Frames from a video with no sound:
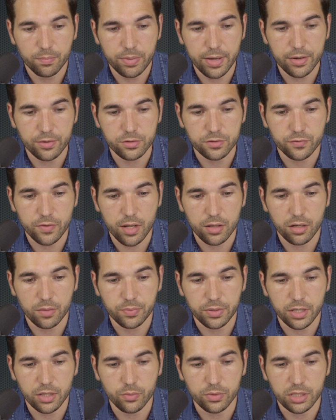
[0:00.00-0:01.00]
Beto's follow
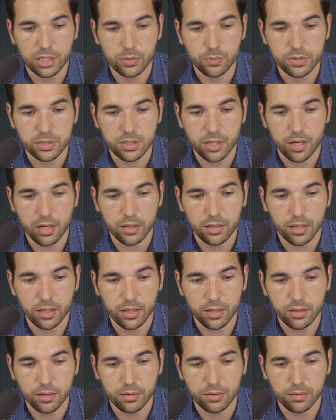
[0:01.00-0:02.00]
up here when he was on
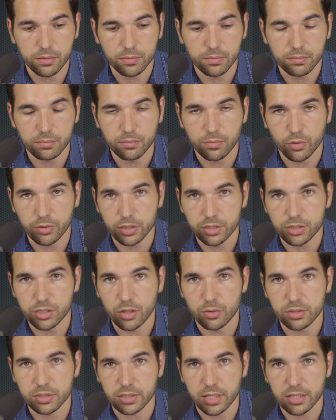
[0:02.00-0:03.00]
uh, Morning
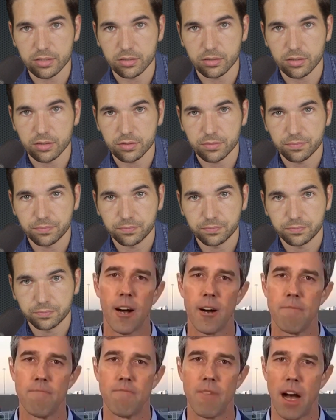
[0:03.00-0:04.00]
Joe discussing this.
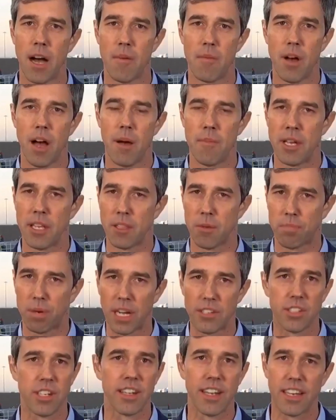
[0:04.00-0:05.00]
Um, I, I, mean, the
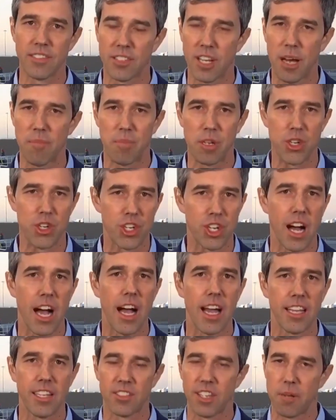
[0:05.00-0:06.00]
president has not been
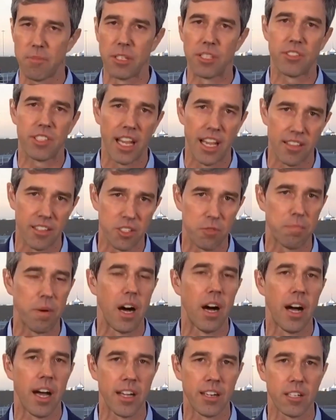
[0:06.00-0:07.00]
shy. He's not been saying this
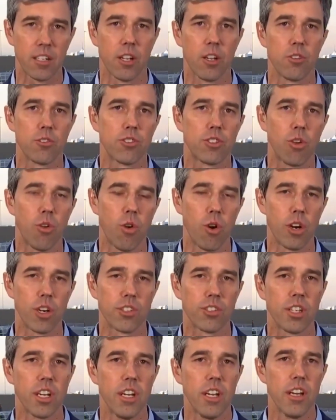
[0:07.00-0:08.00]
behind closed
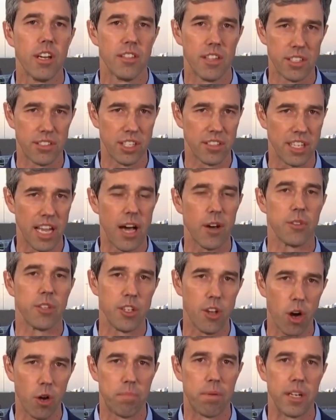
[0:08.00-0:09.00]
doors. This is out in
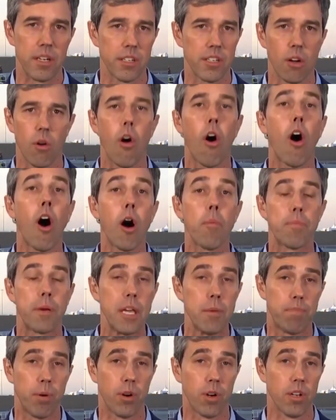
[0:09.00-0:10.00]
the open. You know, all
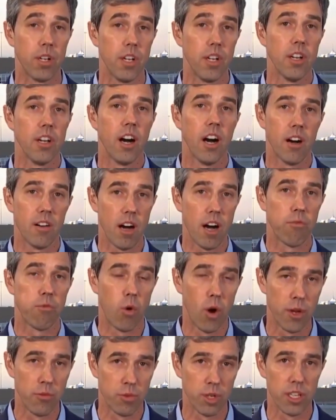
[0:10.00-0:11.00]
people of, of
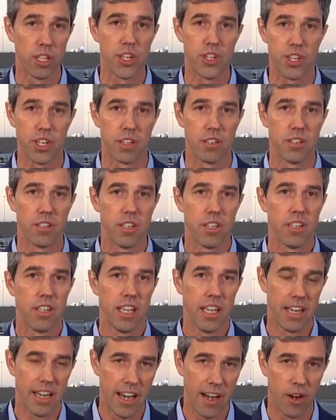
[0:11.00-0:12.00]
one religion
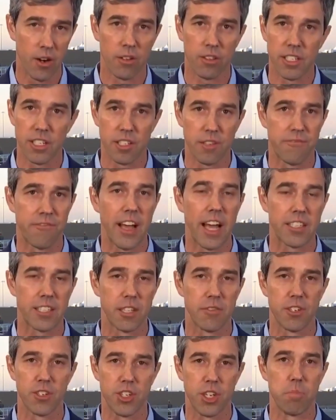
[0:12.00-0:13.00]
inherently
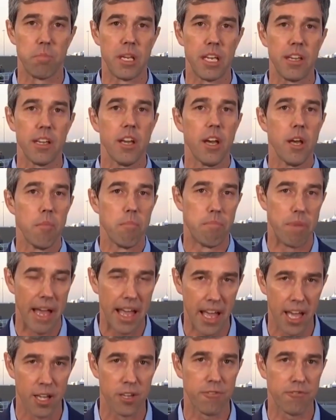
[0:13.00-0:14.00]
defective and should be
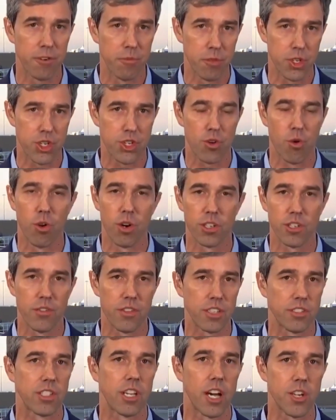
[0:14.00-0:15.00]
banned from the shores of
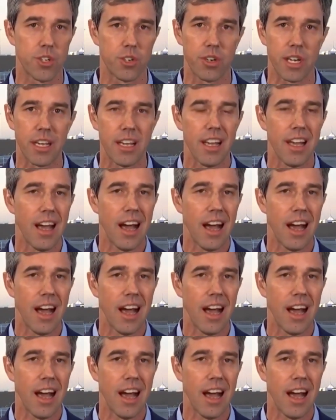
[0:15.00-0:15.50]
this country.